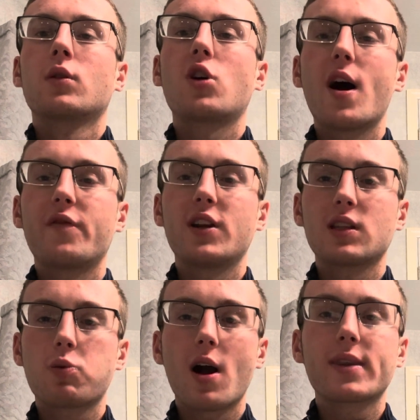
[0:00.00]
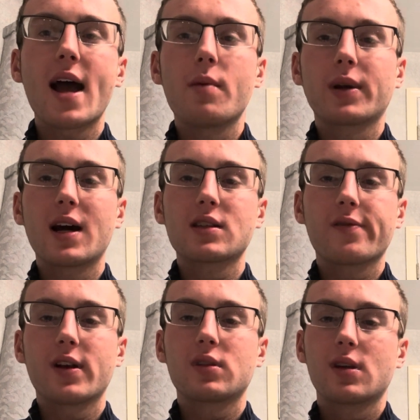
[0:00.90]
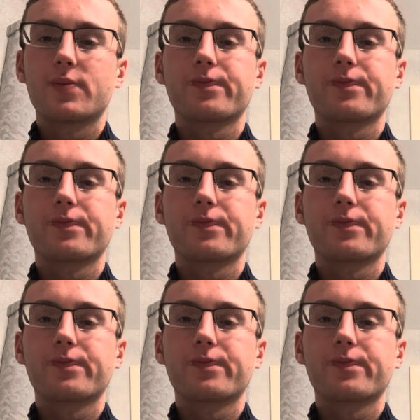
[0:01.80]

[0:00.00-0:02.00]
confidence brought down because of it.